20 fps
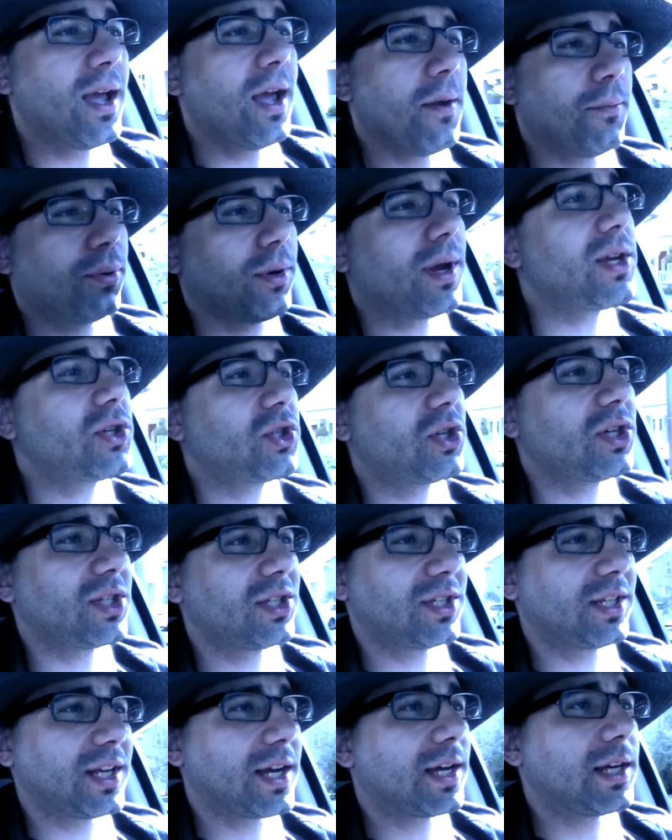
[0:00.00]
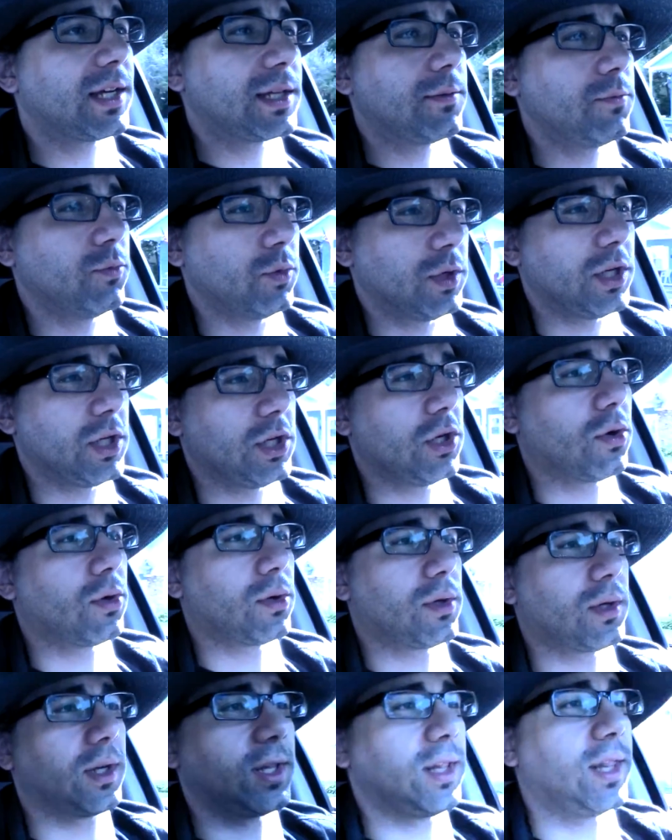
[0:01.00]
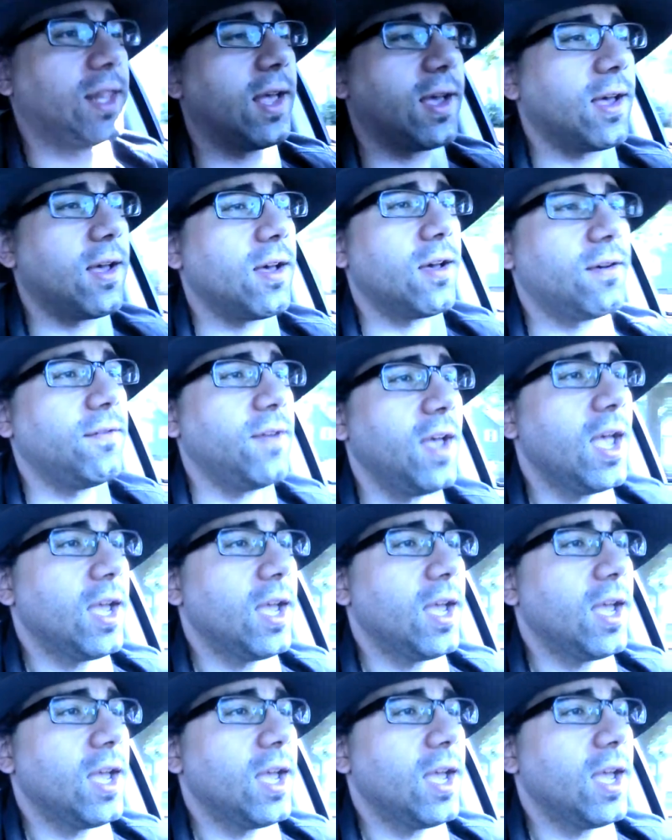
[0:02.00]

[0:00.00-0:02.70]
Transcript: precious time when your love